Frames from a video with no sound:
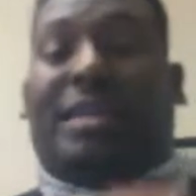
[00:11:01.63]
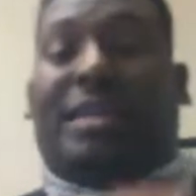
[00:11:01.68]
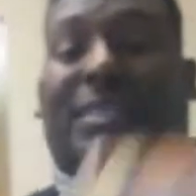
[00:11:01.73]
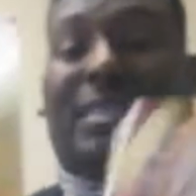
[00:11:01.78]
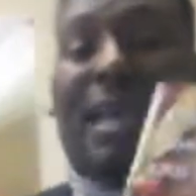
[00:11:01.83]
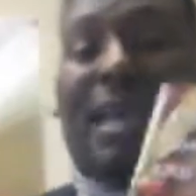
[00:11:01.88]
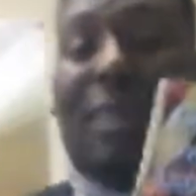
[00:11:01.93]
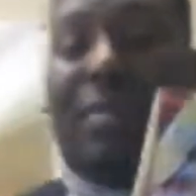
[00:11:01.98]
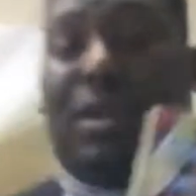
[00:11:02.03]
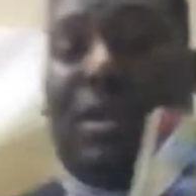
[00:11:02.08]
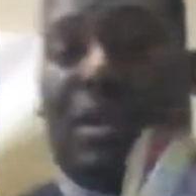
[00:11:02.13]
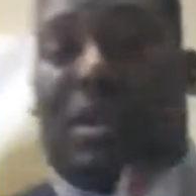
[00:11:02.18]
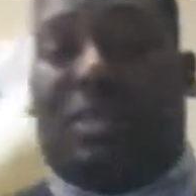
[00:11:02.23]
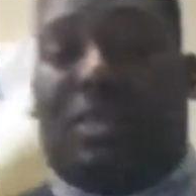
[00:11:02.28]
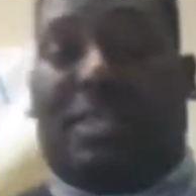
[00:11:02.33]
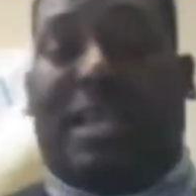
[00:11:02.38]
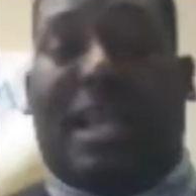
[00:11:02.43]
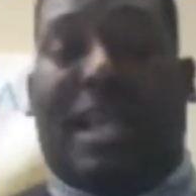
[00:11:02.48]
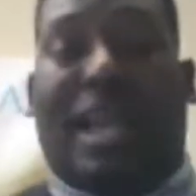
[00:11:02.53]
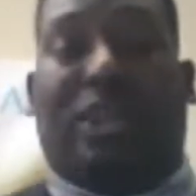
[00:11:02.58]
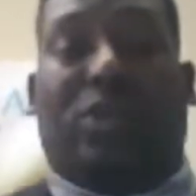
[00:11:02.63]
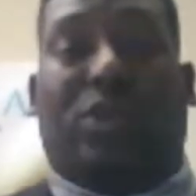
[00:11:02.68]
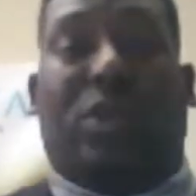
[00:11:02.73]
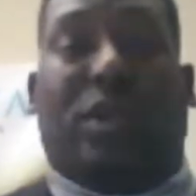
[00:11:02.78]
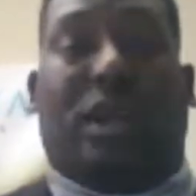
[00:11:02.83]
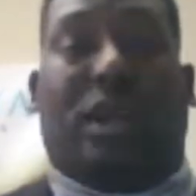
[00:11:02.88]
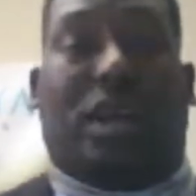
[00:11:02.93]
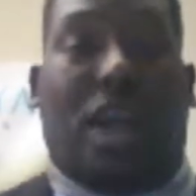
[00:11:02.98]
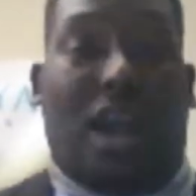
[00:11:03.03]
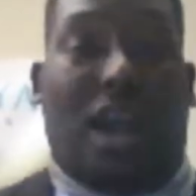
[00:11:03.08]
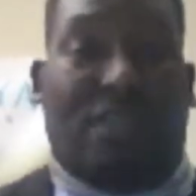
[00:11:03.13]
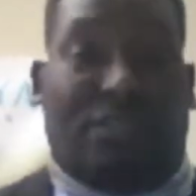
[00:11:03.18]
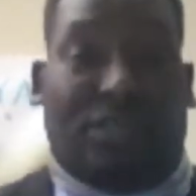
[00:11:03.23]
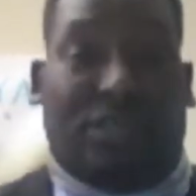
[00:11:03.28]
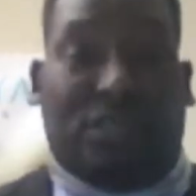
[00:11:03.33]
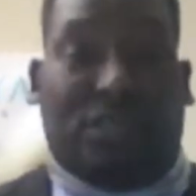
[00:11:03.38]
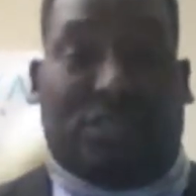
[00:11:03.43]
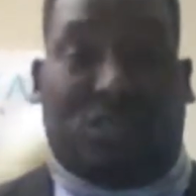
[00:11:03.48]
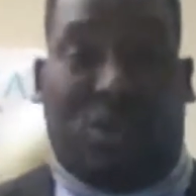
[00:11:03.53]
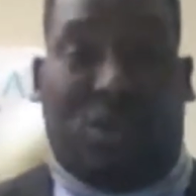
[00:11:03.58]
the seminars that I do on a
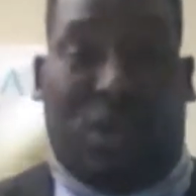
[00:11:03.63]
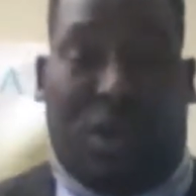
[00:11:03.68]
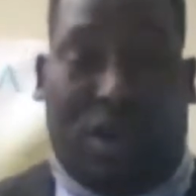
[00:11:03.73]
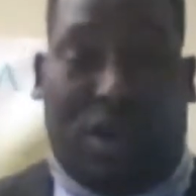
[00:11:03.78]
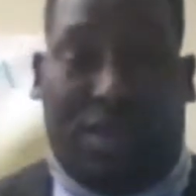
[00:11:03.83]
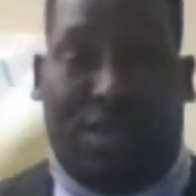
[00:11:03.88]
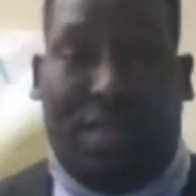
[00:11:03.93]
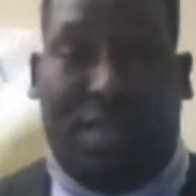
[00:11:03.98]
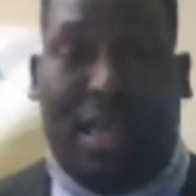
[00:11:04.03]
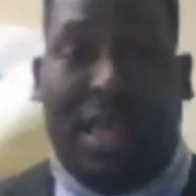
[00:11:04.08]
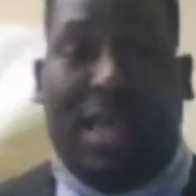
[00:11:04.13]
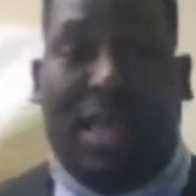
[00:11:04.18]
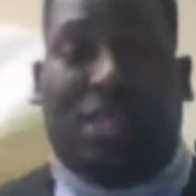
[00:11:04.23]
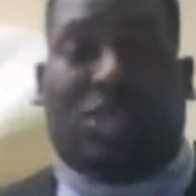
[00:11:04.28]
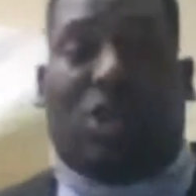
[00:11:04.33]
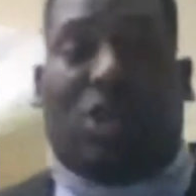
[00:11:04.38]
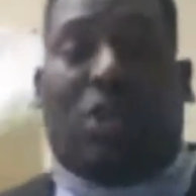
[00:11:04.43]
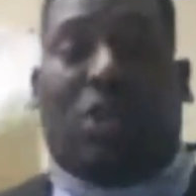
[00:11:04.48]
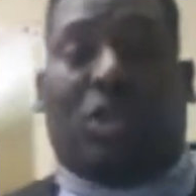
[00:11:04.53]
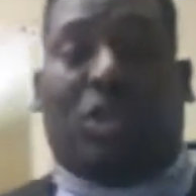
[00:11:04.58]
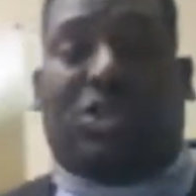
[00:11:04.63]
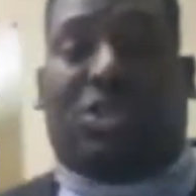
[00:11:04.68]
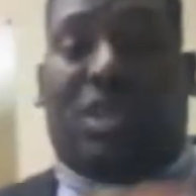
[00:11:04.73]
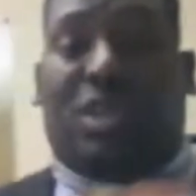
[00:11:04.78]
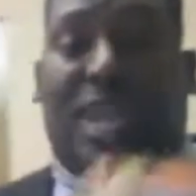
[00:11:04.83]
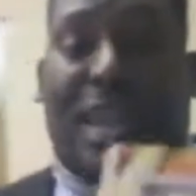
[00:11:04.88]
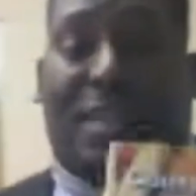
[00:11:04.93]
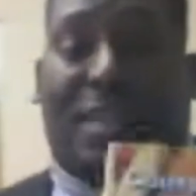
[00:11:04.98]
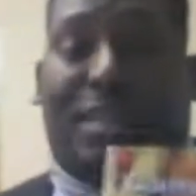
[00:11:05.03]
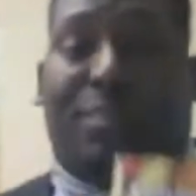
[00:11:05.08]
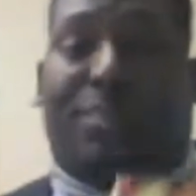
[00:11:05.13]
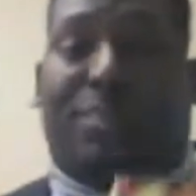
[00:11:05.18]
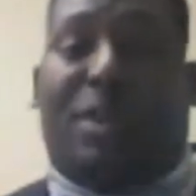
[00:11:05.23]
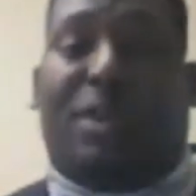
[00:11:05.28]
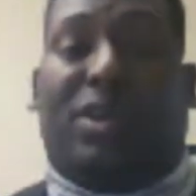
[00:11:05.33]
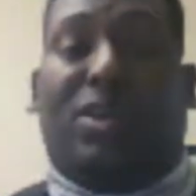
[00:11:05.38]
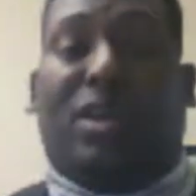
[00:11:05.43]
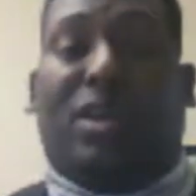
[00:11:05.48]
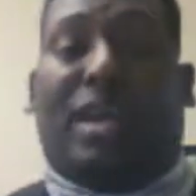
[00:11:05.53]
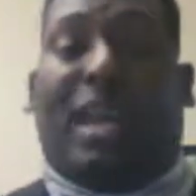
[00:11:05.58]
conference call. So once you get the
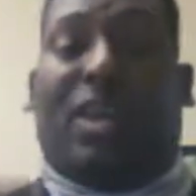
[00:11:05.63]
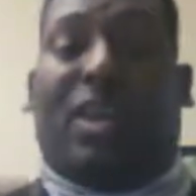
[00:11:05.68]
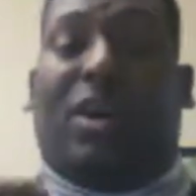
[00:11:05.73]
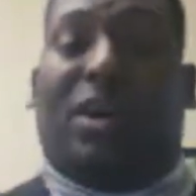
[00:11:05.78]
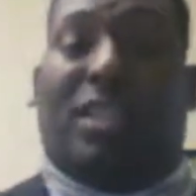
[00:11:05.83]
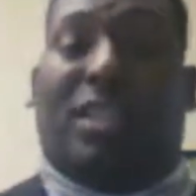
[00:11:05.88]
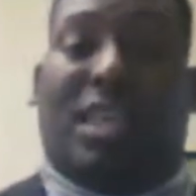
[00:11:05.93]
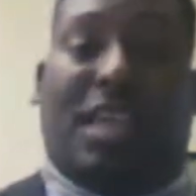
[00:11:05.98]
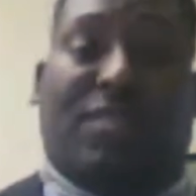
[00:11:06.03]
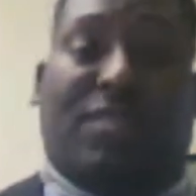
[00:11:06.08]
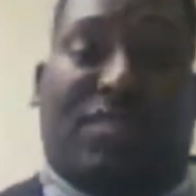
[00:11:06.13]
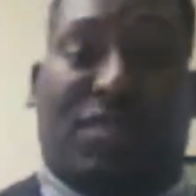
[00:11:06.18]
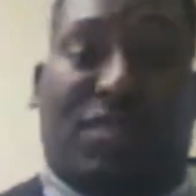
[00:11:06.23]
book, you'll get all the